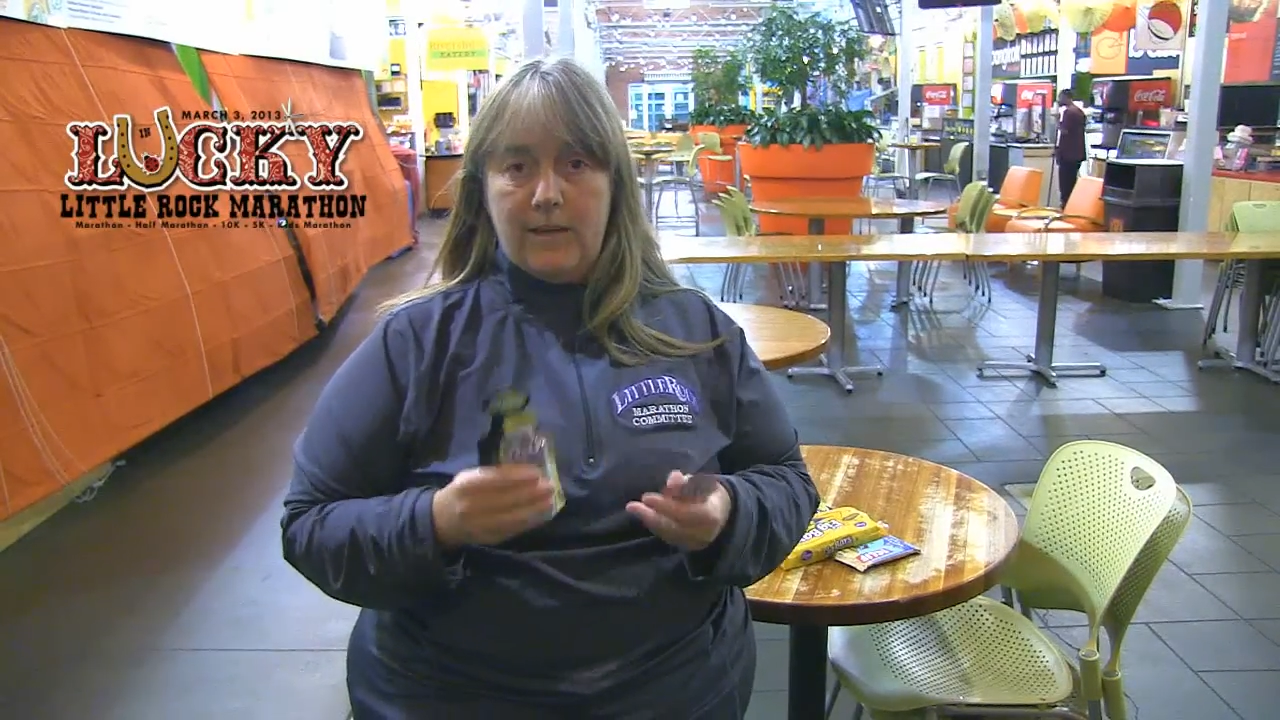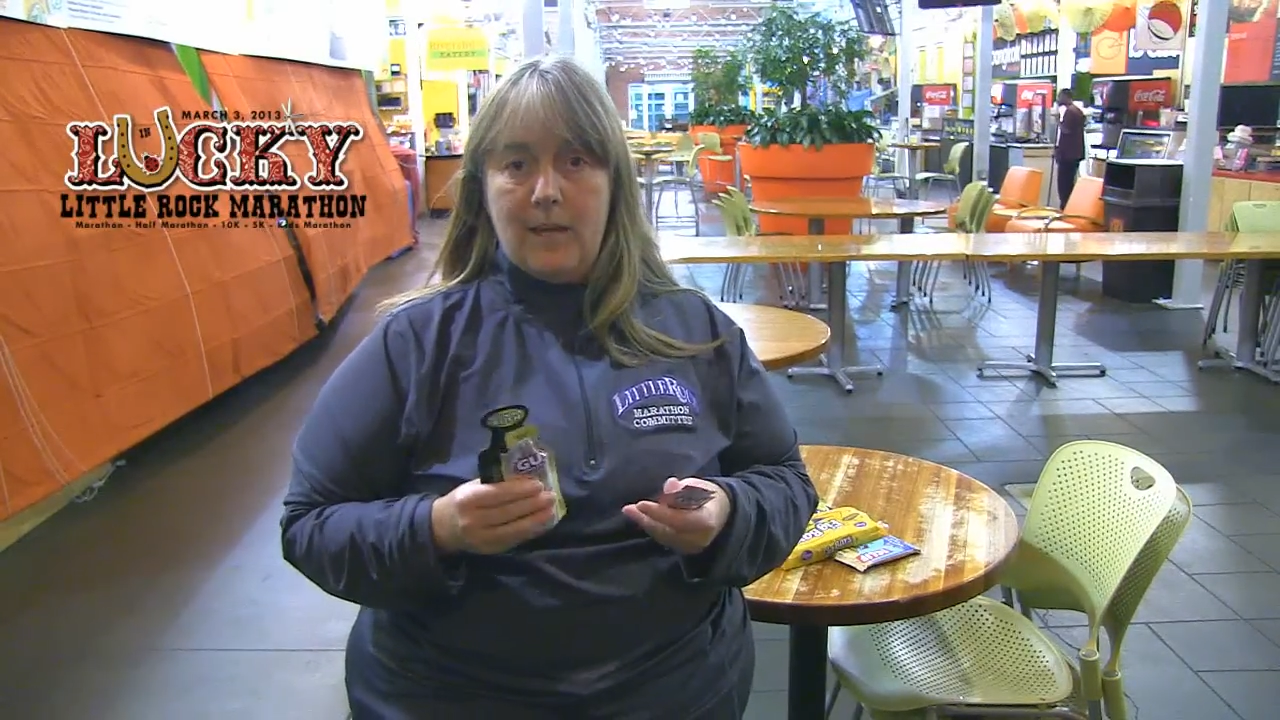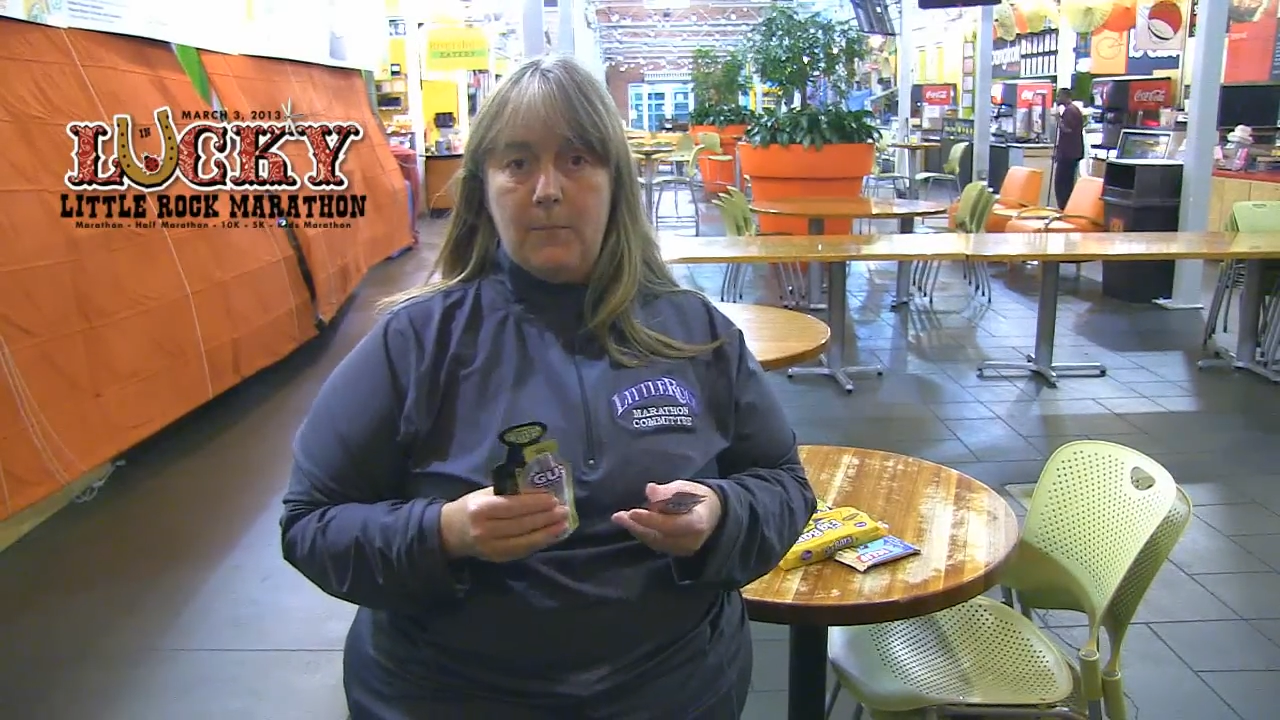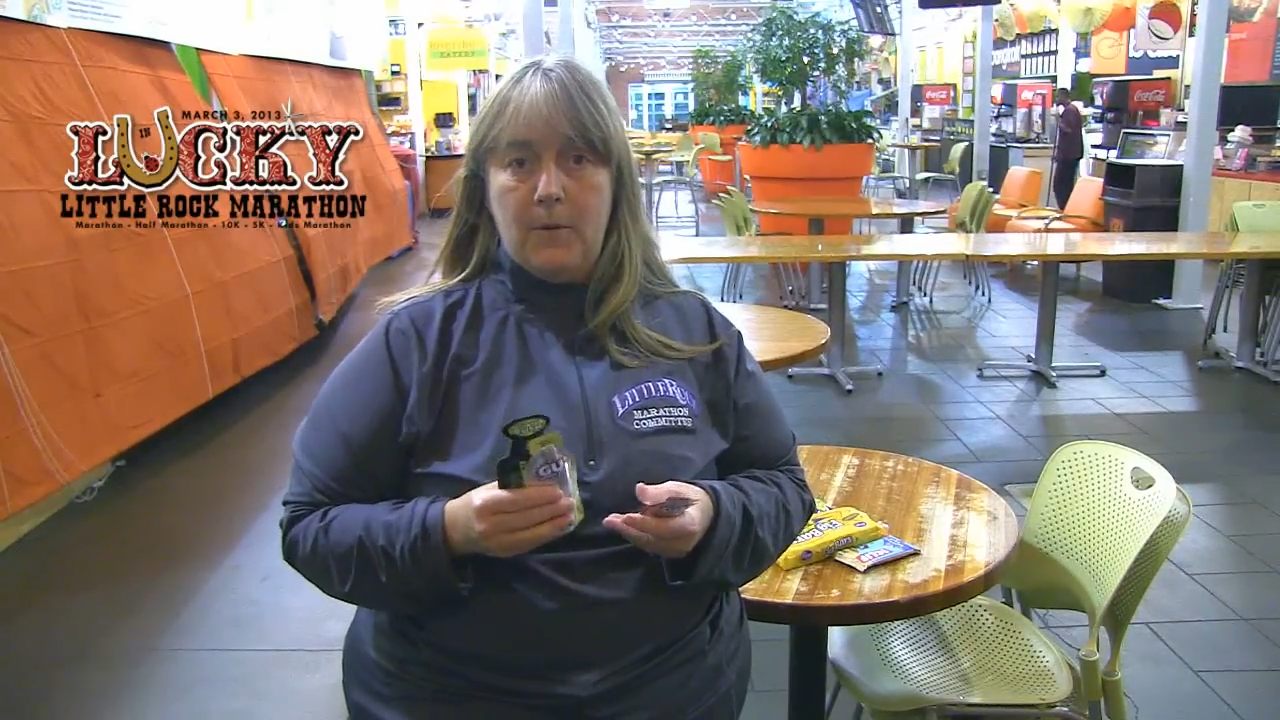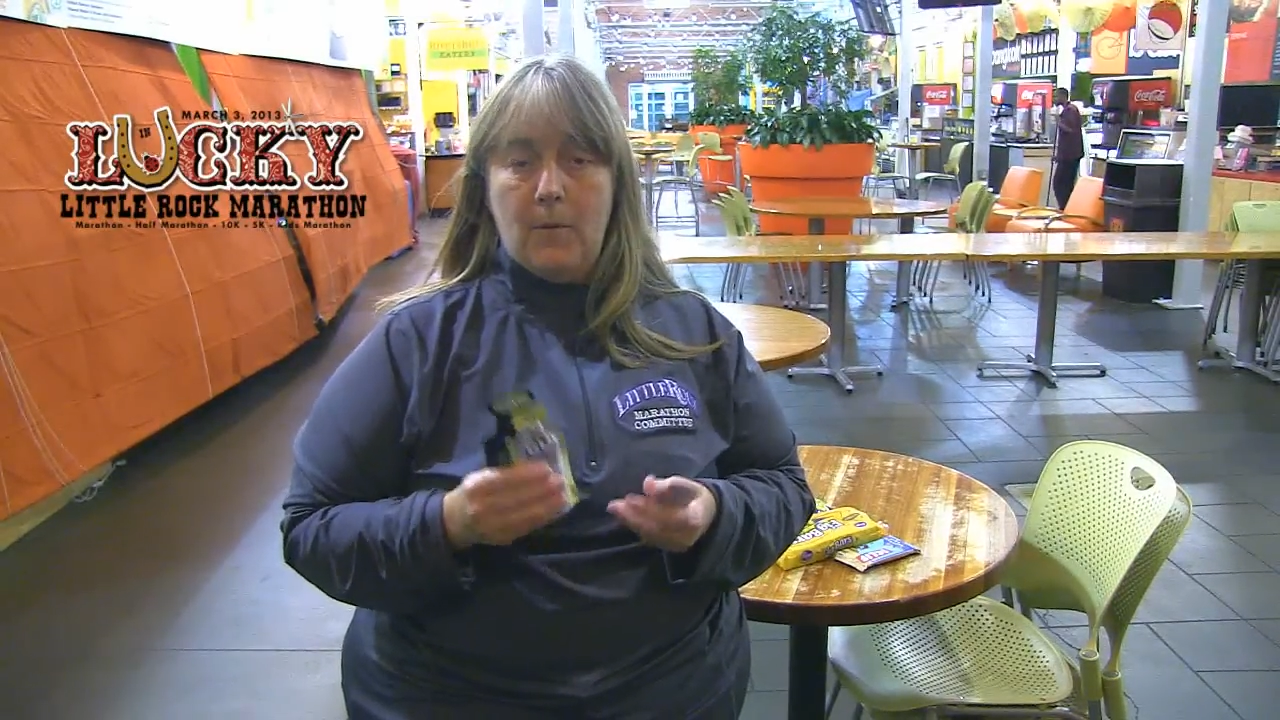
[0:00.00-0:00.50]

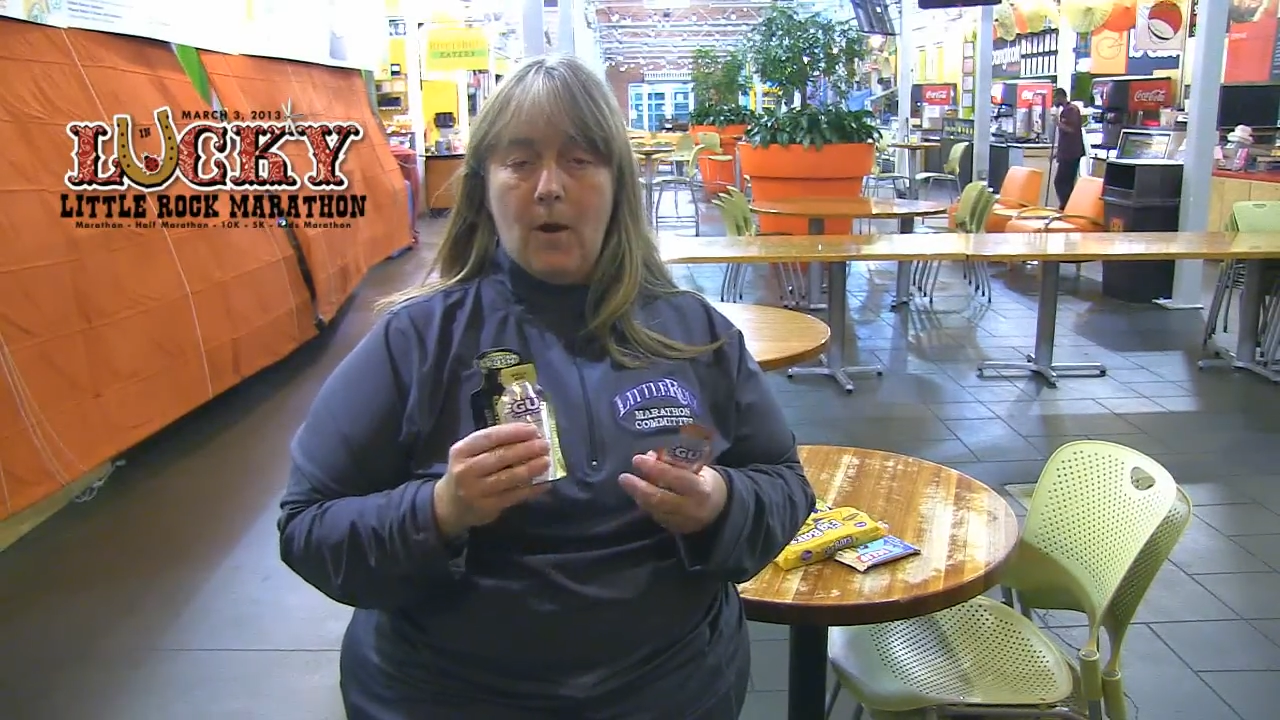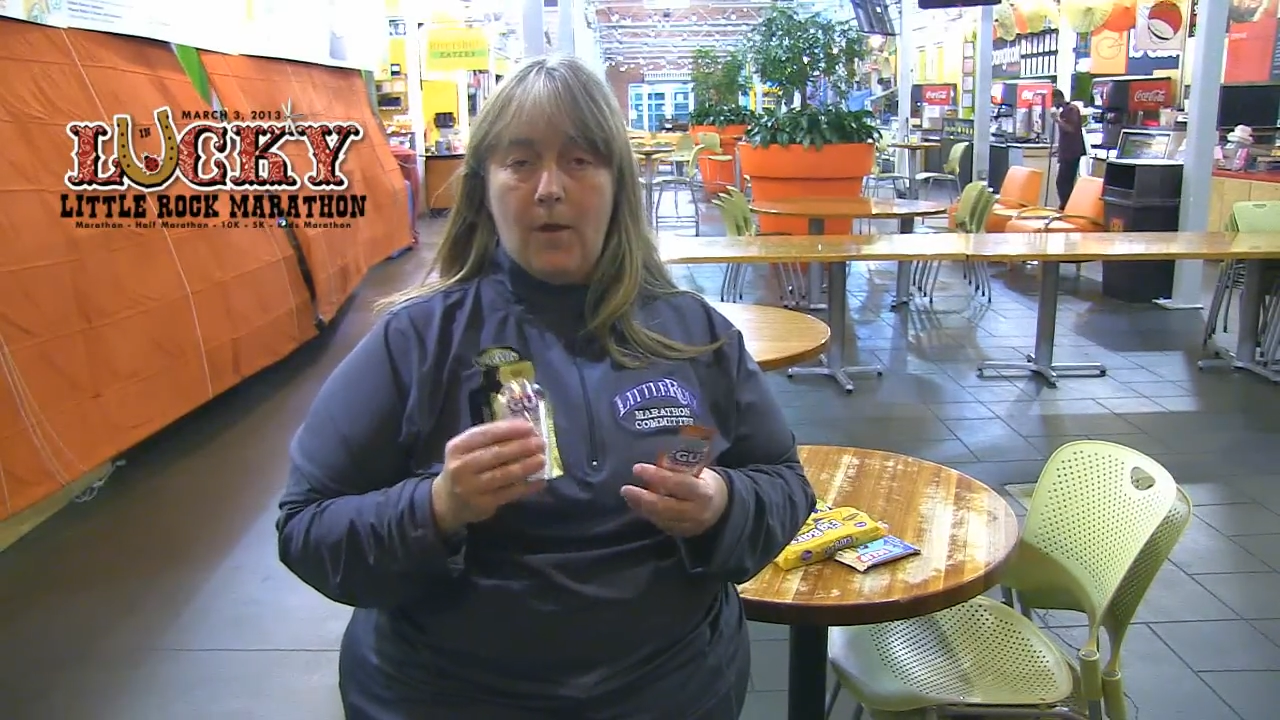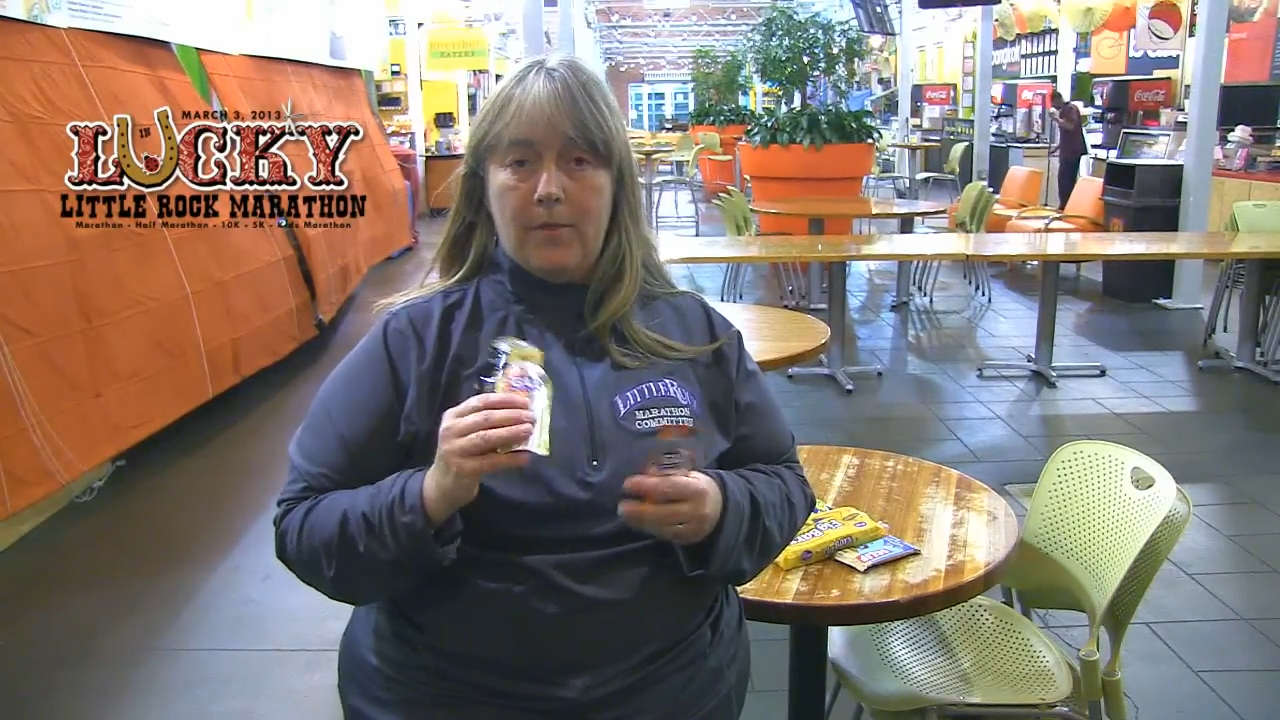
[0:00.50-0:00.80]
keep you